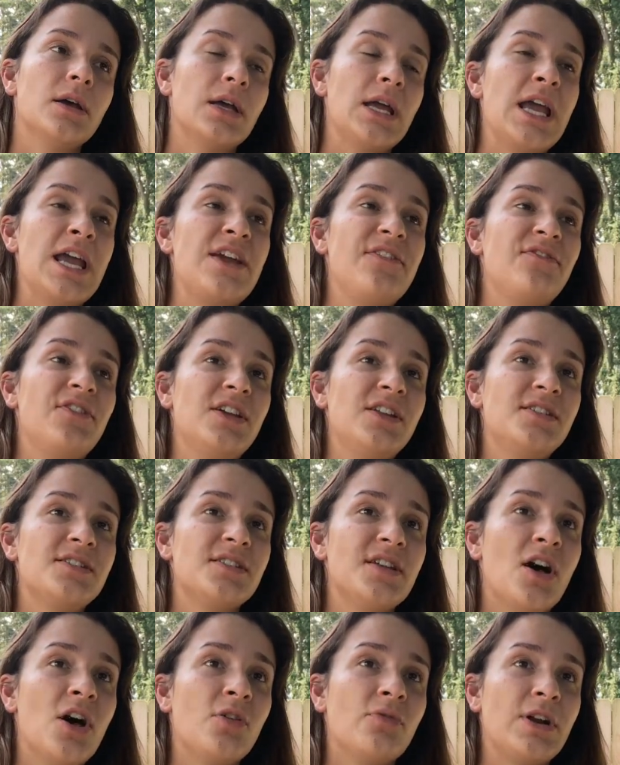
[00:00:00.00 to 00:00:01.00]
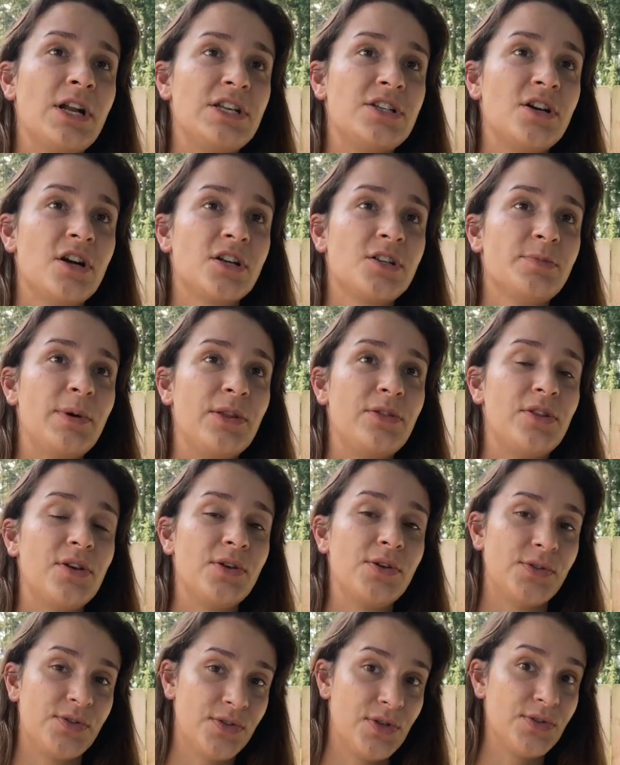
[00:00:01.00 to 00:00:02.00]
aphids, already talked about
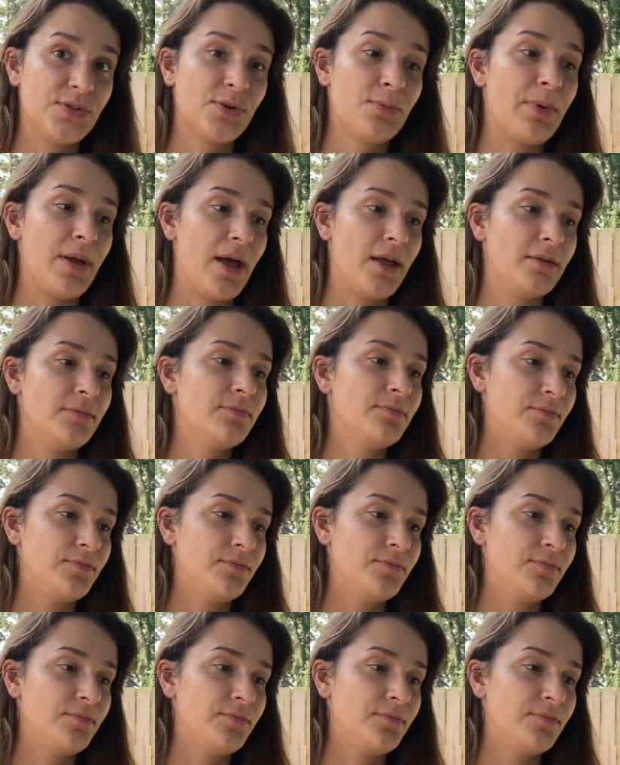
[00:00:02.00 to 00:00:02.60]
those. Those are bad.